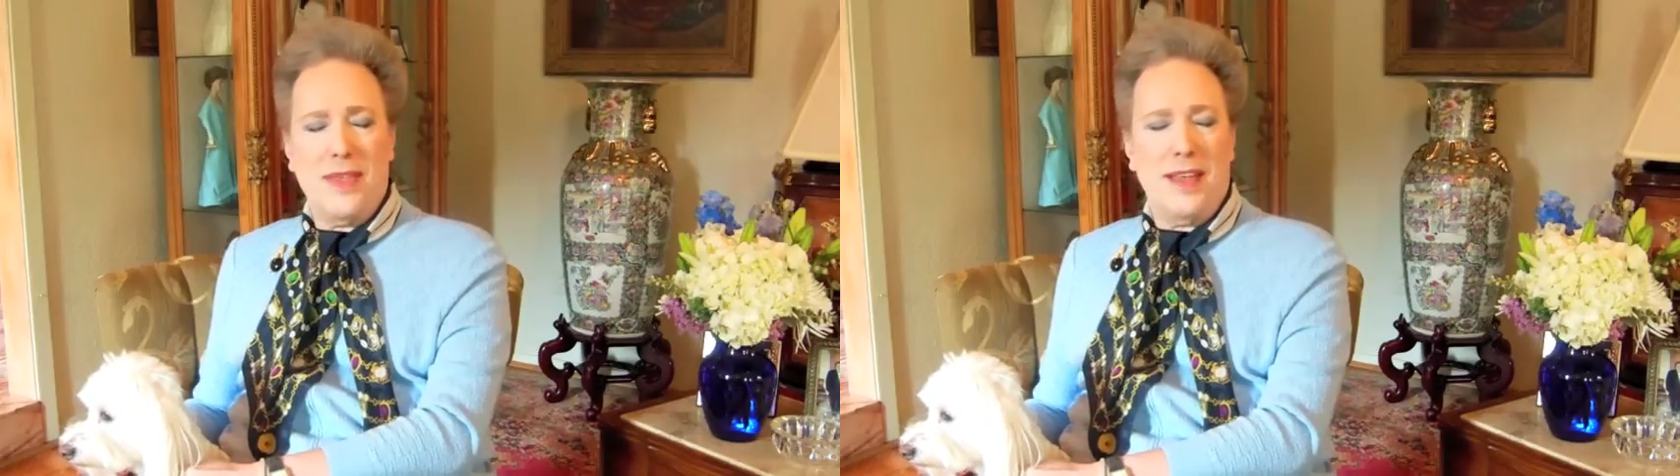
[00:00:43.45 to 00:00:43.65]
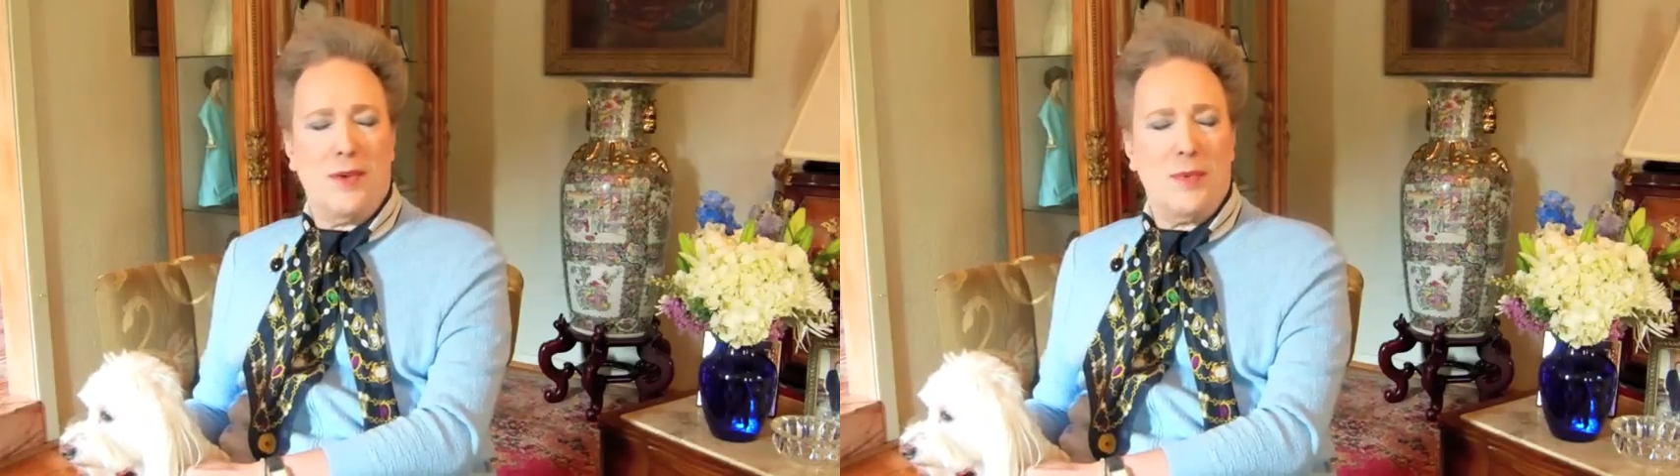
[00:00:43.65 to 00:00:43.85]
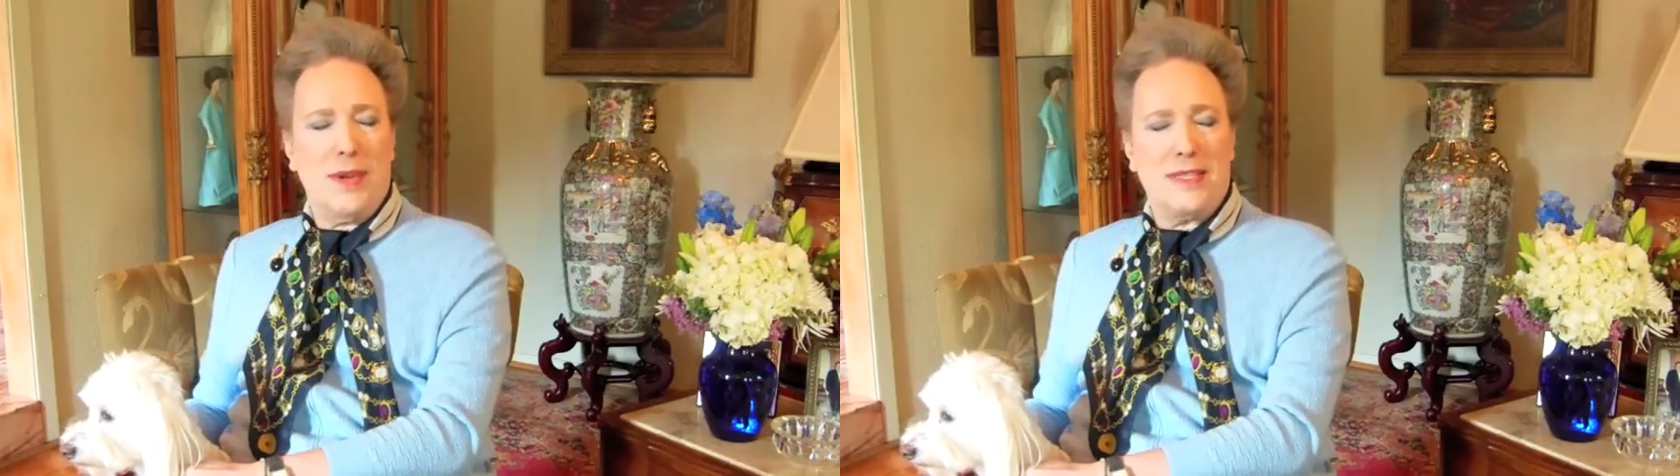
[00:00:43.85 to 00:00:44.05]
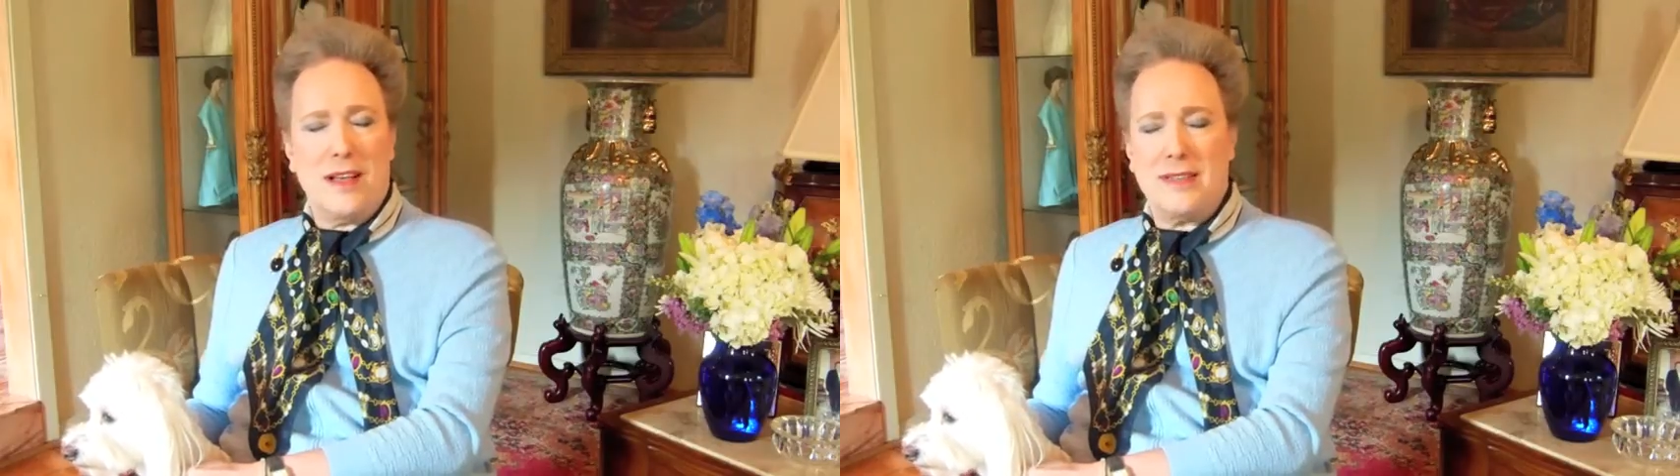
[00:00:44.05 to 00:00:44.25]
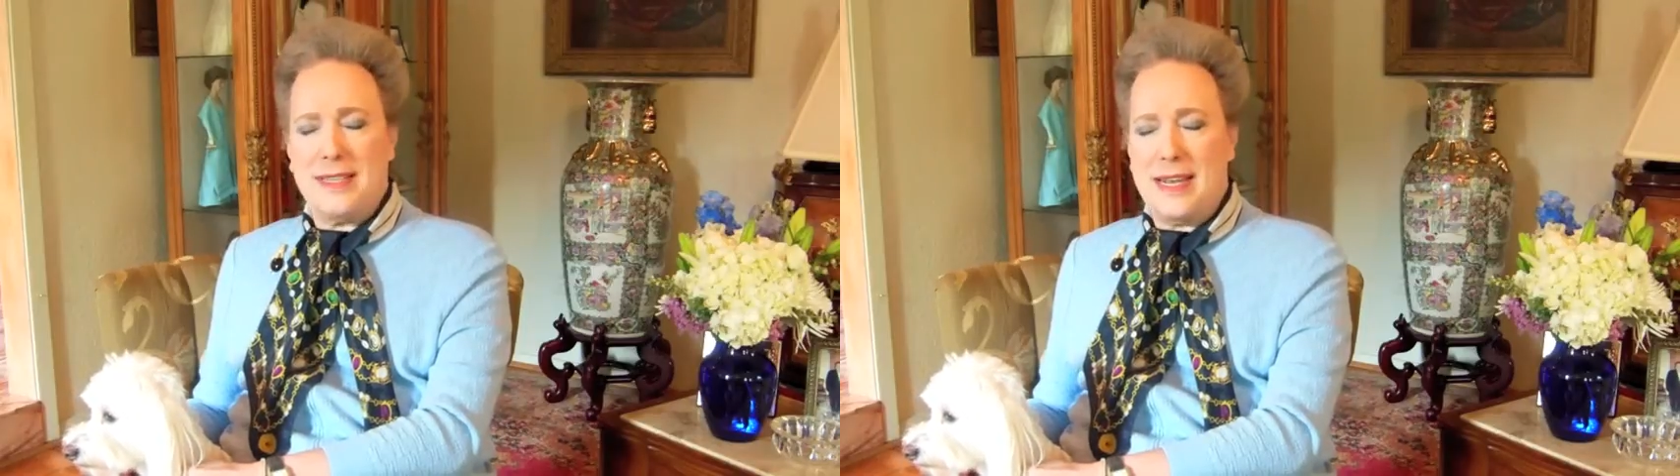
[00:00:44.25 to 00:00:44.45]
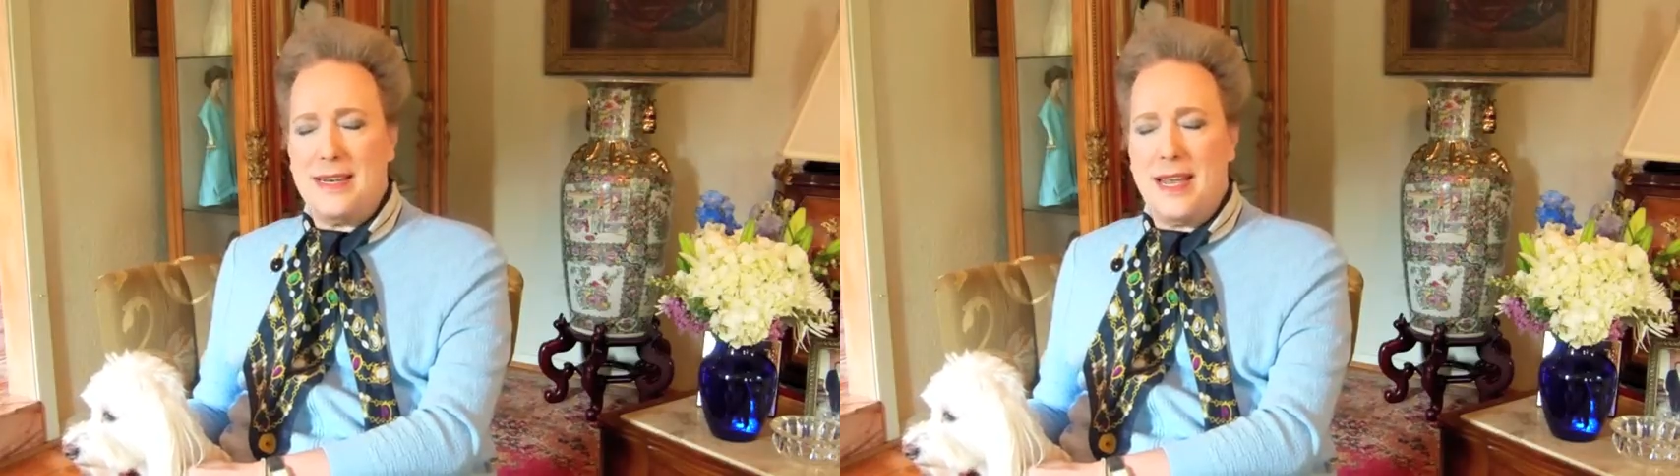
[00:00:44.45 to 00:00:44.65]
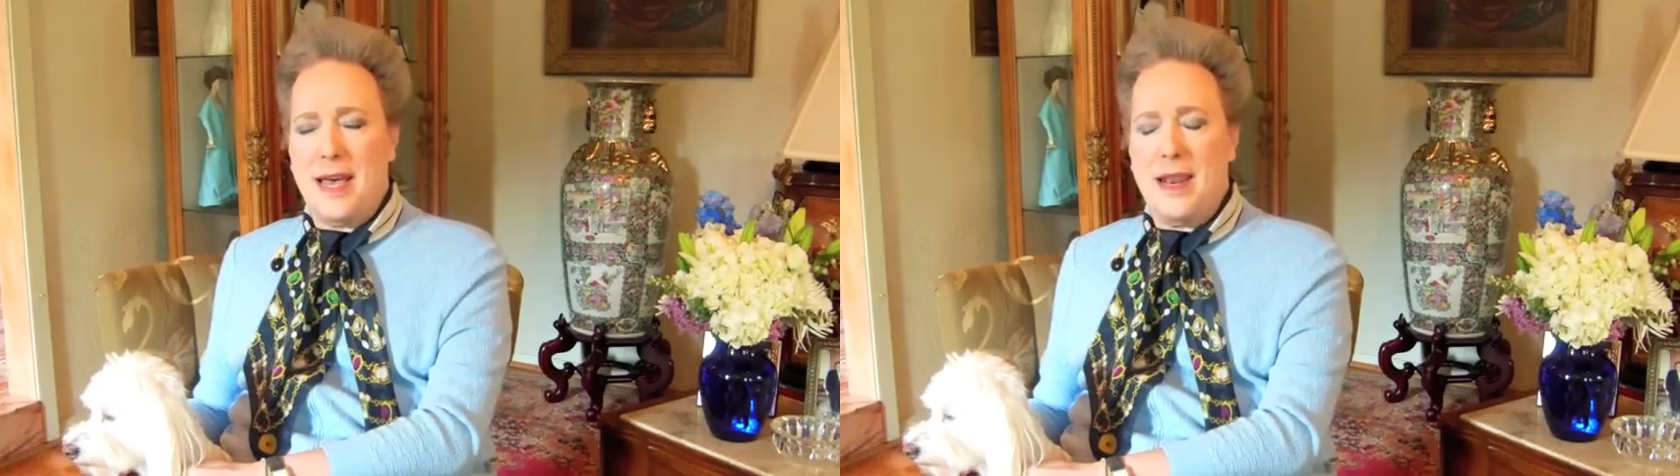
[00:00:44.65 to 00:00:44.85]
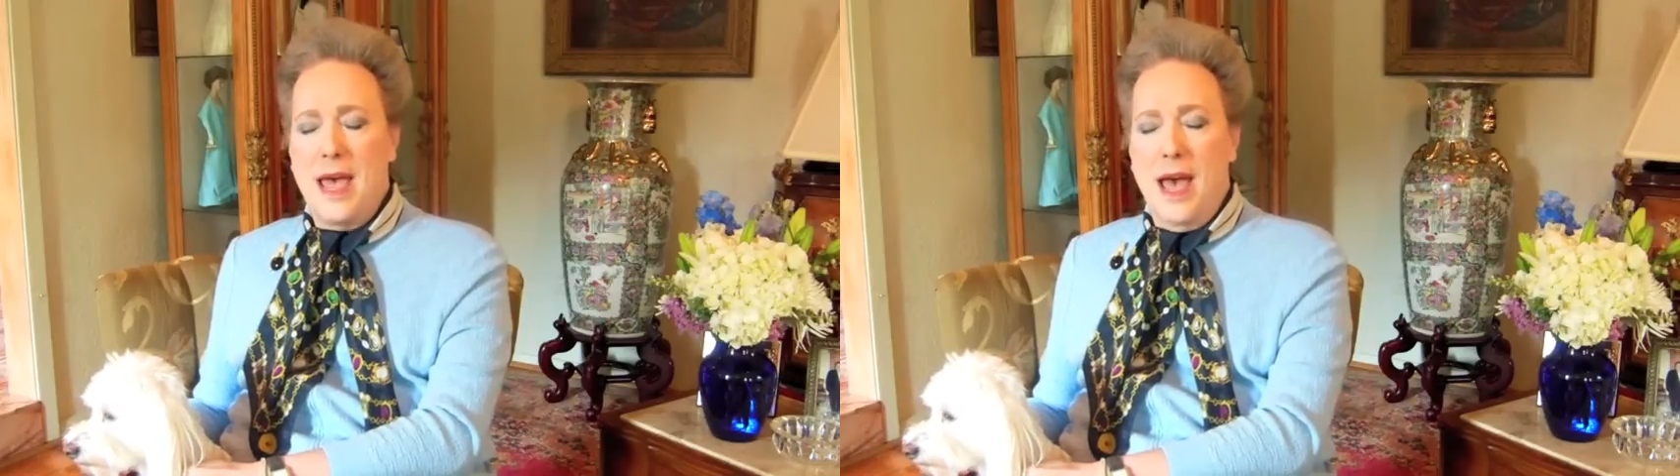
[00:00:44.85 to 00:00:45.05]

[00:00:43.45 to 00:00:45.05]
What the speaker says: Hillary when it's all said and done.